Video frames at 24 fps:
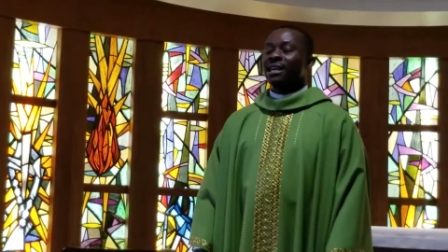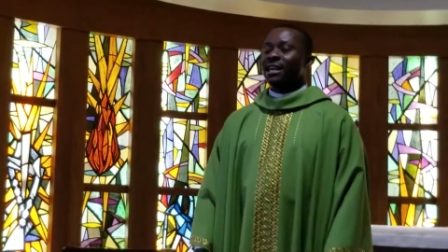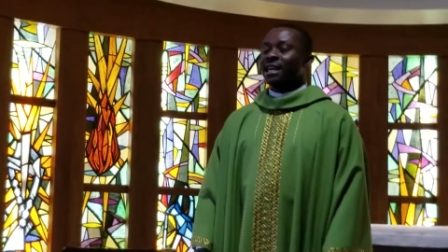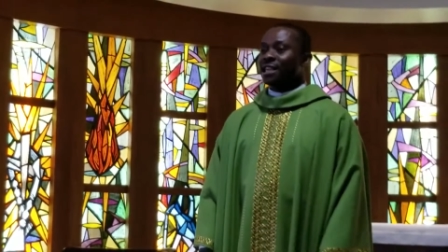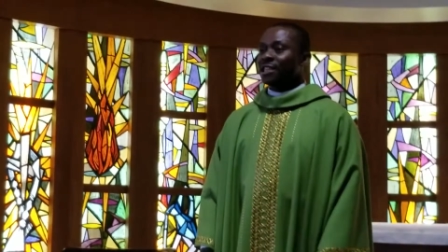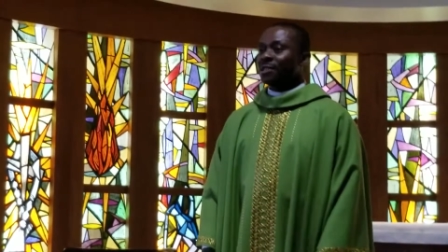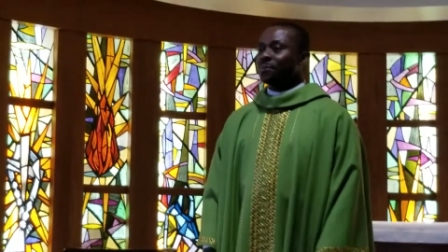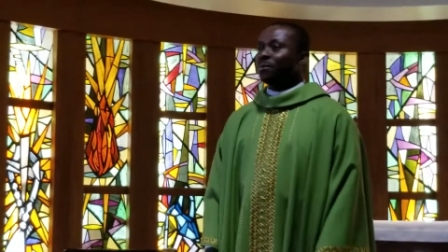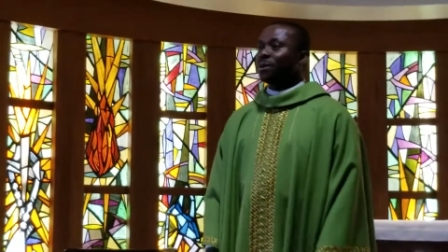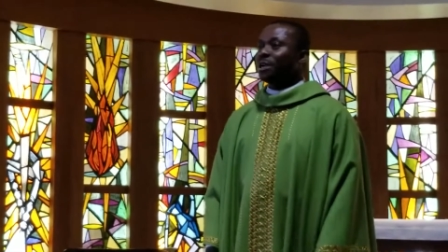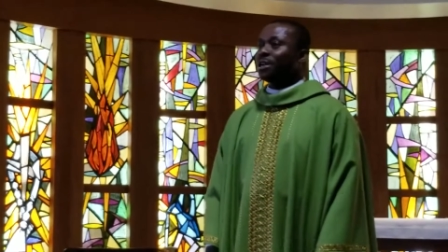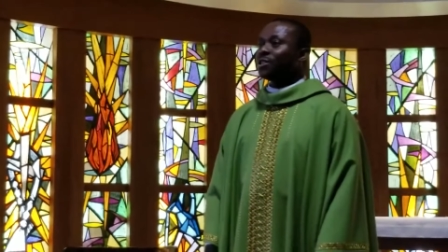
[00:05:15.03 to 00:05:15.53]

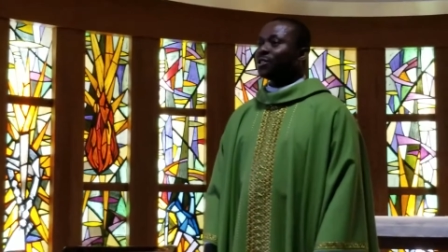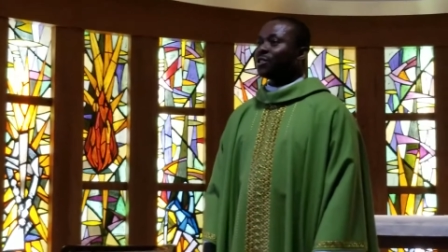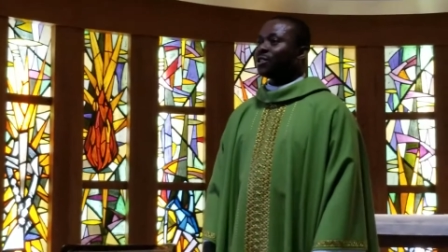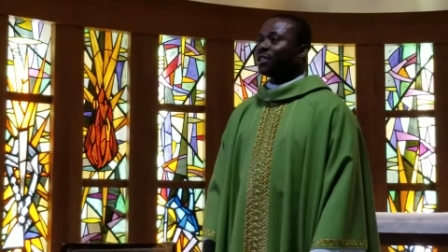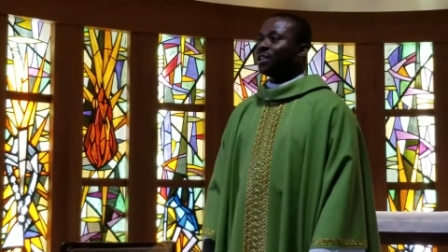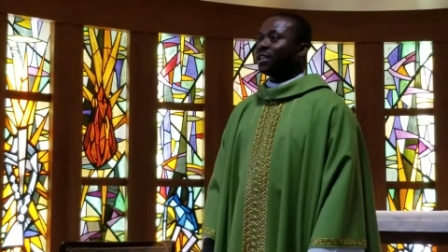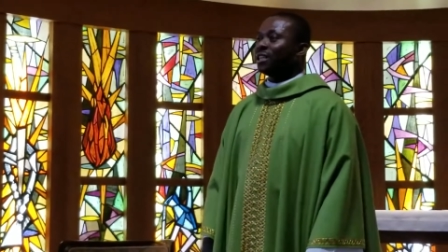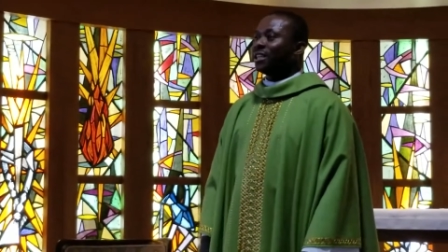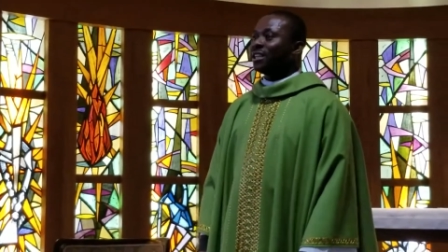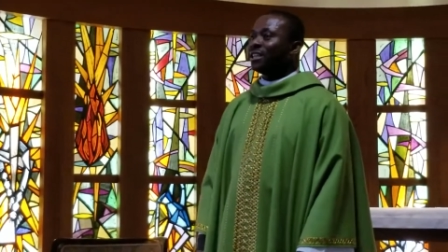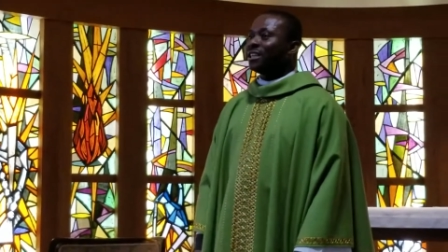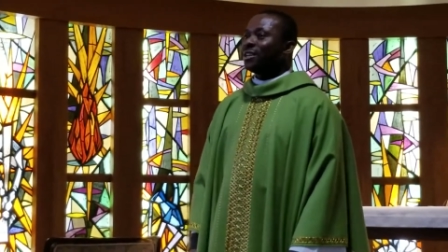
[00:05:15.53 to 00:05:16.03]

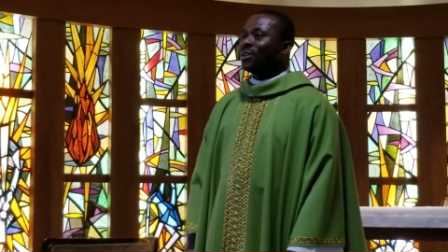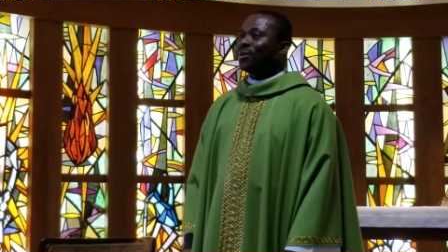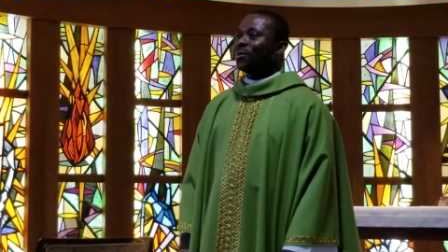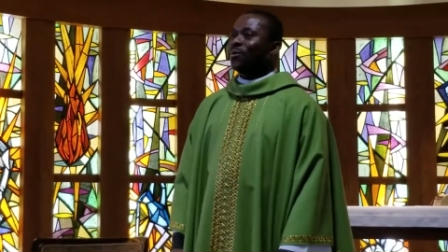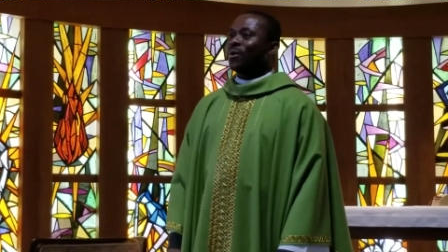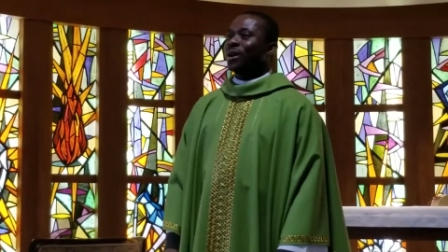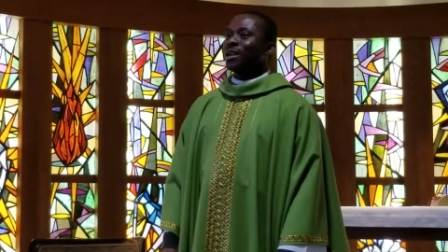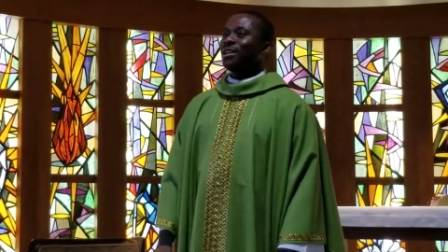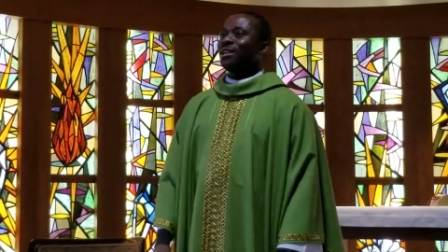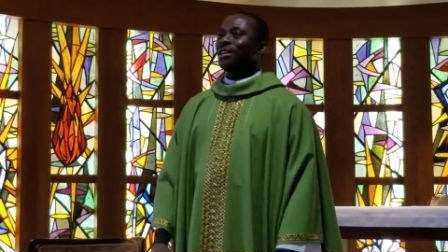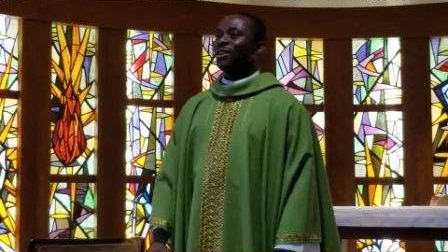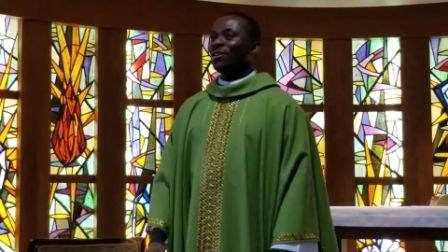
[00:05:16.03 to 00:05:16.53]
especially
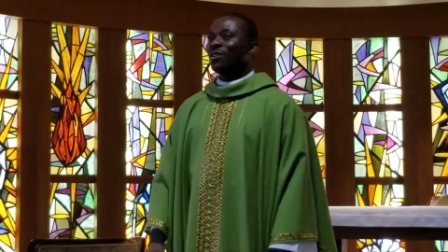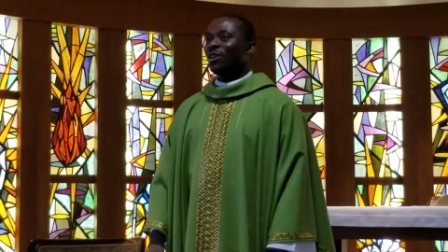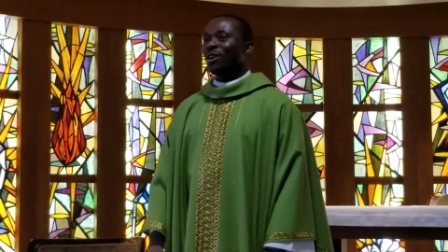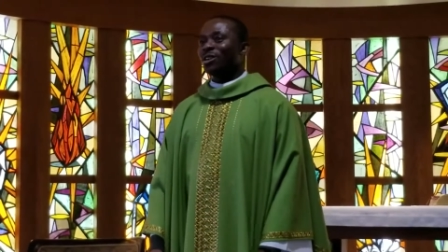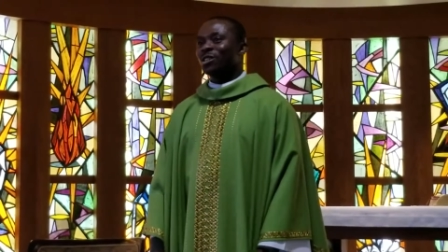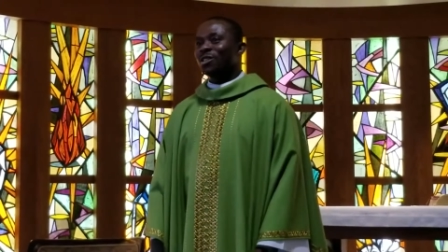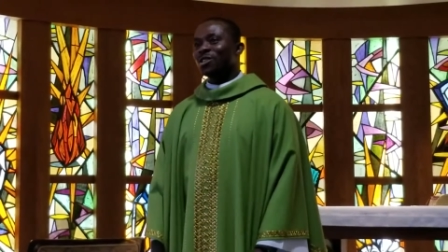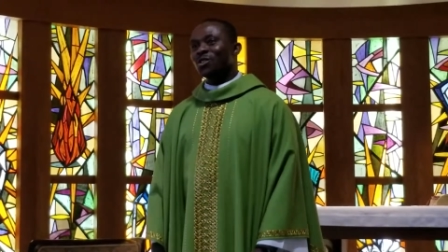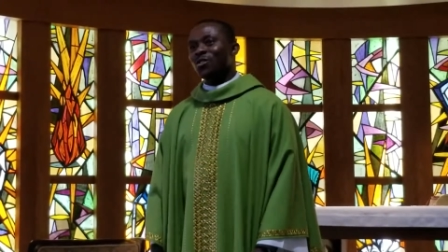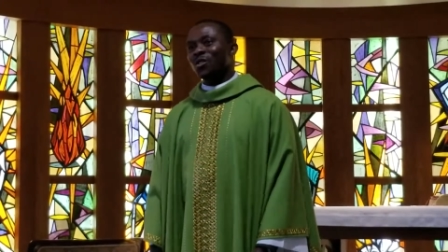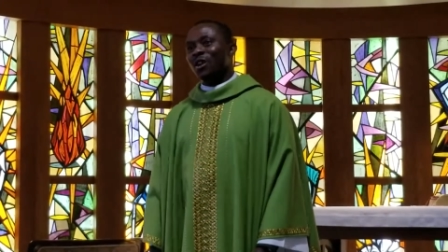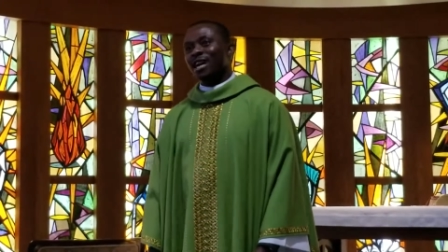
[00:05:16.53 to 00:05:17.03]
when the
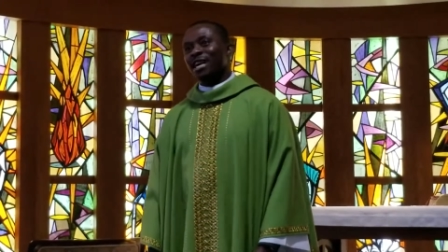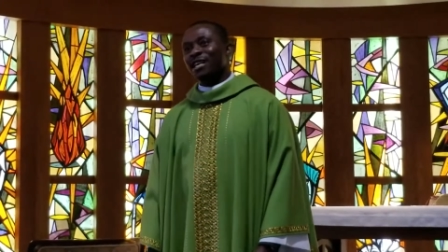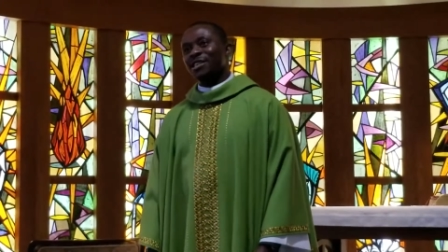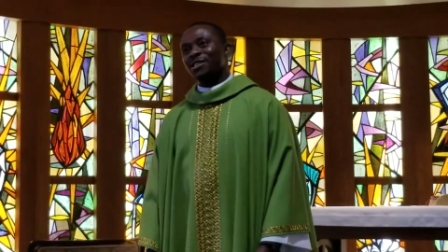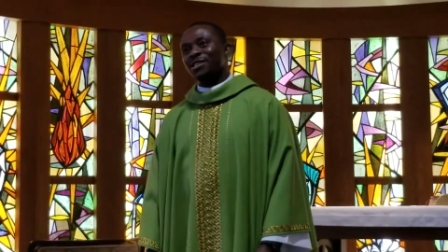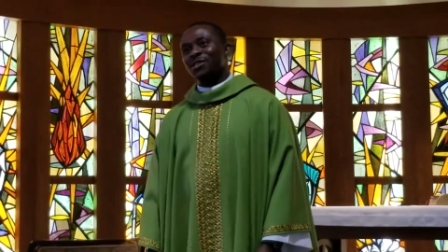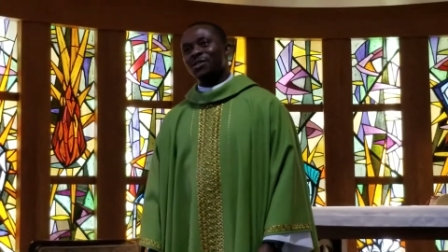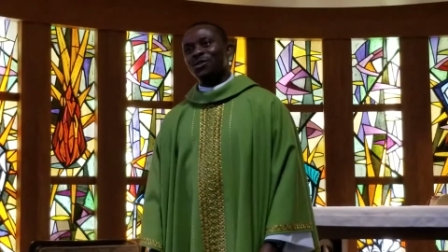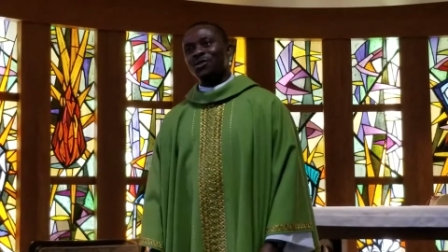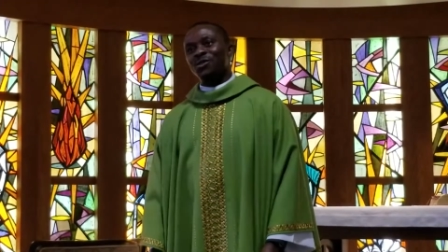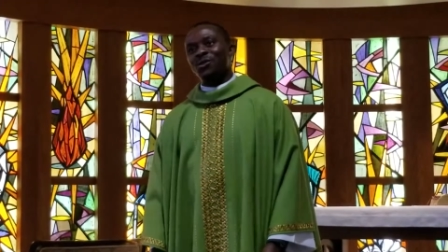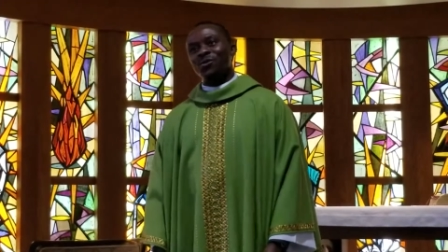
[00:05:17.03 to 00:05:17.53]
Lord tries